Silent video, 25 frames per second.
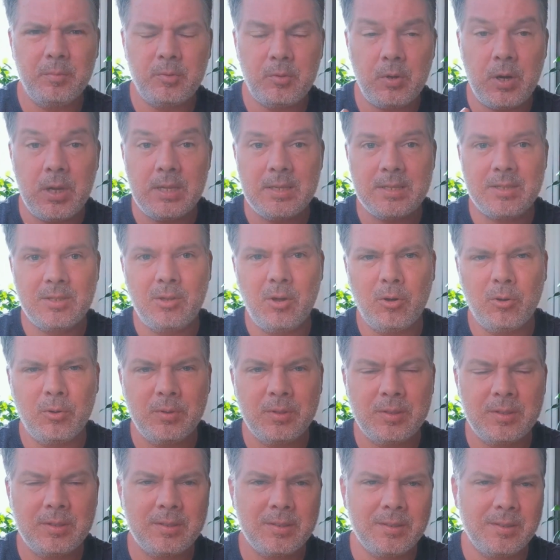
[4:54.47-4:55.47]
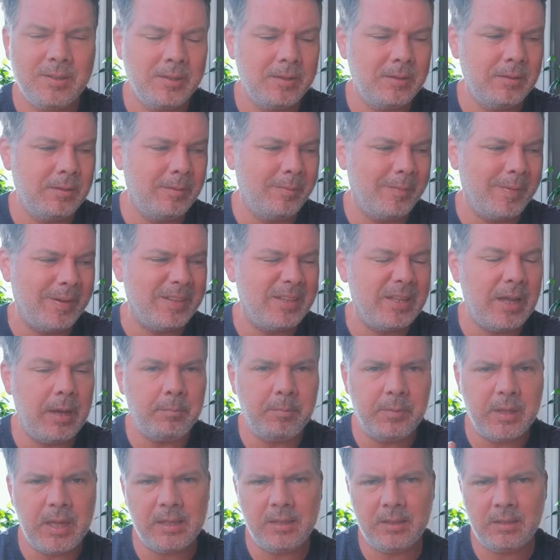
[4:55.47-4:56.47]
Trees don't
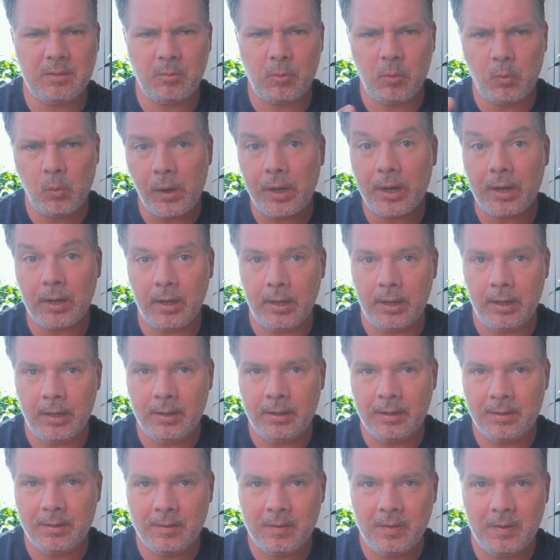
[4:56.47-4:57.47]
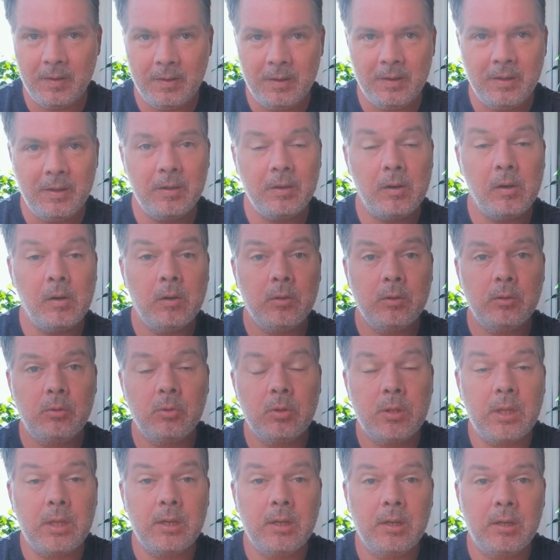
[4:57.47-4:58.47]
adapt that quickly.
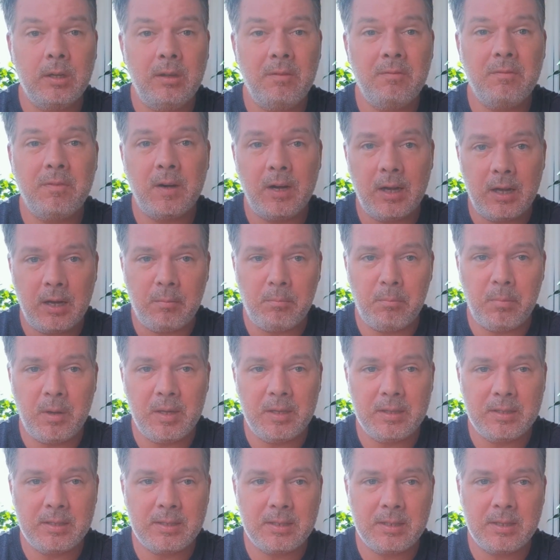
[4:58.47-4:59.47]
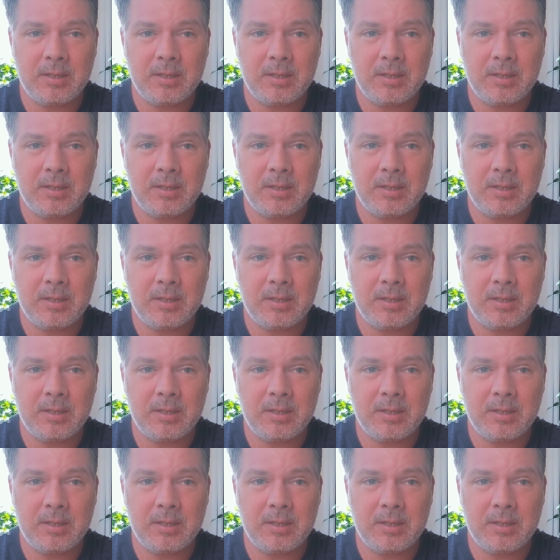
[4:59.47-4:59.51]
to the environment.